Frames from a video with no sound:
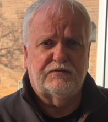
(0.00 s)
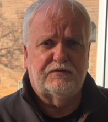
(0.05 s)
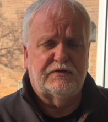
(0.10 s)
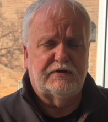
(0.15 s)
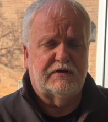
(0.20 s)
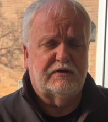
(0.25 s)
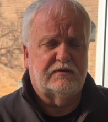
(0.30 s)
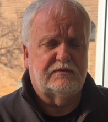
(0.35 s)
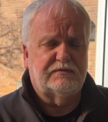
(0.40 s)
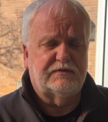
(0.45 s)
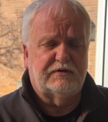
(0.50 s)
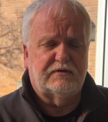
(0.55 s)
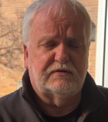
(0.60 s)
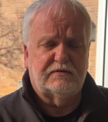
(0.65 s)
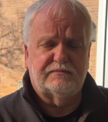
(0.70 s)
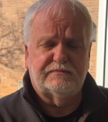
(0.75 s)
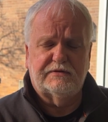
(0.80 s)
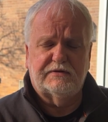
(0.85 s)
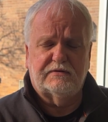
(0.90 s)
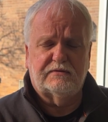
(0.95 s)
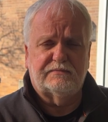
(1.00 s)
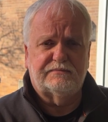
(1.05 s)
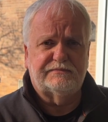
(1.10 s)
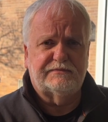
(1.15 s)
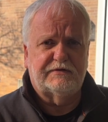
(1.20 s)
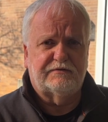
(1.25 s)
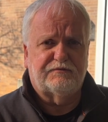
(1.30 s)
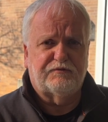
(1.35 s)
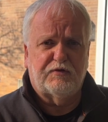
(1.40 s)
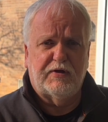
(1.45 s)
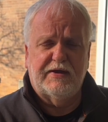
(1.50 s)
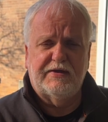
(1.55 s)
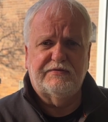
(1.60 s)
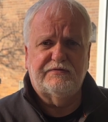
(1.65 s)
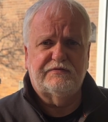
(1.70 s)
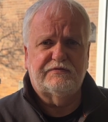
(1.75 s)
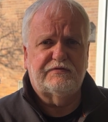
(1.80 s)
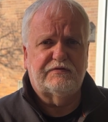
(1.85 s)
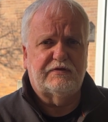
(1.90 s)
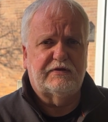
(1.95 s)
their
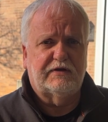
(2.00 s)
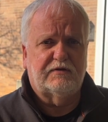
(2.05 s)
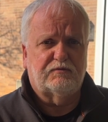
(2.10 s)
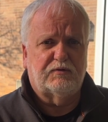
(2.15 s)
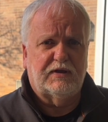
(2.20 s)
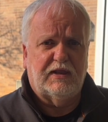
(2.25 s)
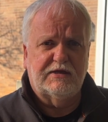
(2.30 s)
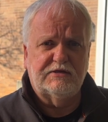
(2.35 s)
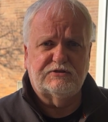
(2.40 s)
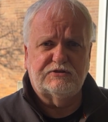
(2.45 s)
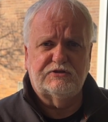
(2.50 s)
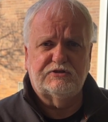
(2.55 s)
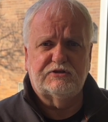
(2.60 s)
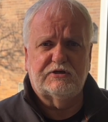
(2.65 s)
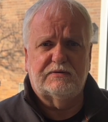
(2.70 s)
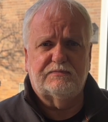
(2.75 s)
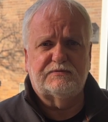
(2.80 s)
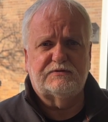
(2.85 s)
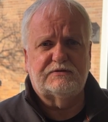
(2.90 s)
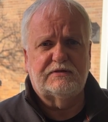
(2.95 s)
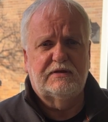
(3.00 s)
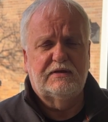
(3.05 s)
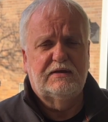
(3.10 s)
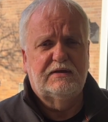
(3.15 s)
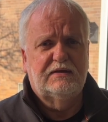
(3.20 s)
friends, their relationships,